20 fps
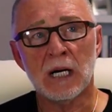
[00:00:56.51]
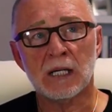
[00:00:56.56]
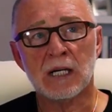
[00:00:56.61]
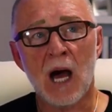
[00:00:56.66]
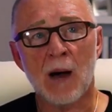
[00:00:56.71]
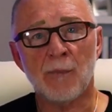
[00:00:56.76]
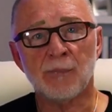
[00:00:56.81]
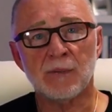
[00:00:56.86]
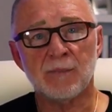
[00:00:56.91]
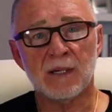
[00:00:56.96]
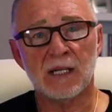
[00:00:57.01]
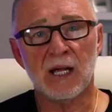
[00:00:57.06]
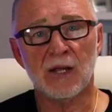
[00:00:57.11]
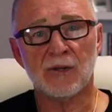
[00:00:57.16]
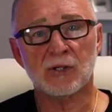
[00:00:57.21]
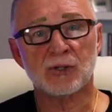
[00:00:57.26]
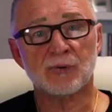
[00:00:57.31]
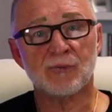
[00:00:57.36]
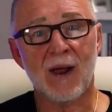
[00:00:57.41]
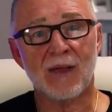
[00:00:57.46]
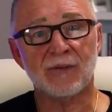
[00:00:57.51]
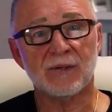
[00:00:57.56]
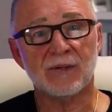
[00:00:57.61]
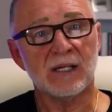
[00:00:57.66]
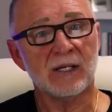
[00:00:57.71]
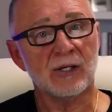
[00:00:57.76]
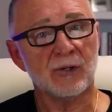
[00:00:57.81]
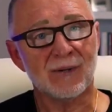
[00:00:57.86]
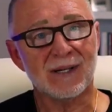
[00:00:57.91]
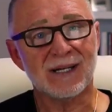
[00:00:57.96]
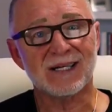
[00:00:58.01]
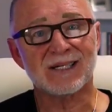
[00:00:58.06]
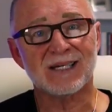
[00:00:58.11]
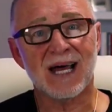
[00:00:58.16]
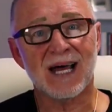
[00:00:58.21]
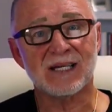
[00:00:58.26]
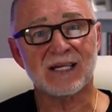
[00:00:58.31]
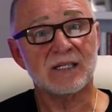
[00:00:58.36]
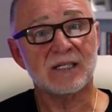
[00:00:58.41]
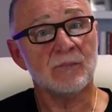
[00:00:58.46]
compliment others rather than
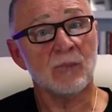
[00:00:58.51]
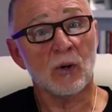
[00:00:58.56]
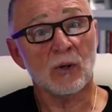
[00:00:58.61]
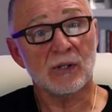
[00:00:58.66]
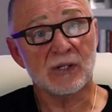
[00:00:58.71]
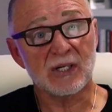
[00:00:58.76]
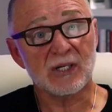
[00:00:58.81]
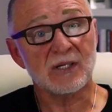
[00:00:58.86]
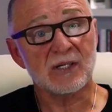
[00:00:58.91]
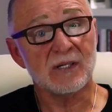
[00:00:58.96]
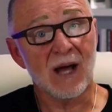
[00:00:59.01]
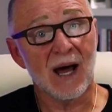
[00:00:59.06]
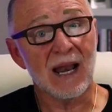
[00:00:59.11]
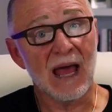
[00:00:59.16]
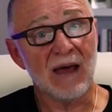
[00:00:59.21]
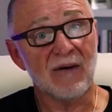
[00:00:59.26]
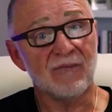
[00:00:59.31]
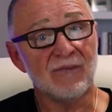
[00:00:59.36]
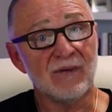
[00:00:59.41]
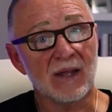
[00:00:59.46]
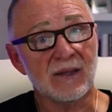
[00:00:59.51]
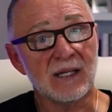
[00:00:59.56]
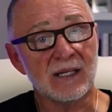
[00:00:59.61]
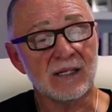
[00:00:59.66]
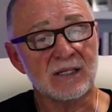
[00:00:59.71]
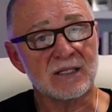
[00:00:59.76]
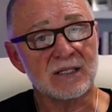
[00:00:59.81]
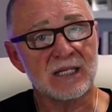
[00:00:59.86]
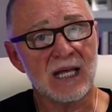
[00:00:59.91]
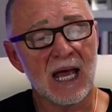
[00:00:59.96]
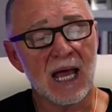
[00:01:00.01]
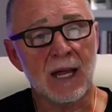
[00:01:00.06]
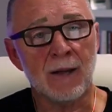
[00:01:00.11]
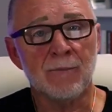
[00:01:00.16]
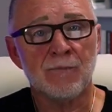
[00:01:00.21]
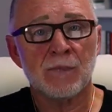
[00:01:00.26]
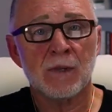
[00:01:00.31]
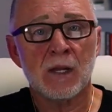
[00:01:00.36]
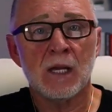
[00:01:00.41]
criticize them or just not have nothing to say.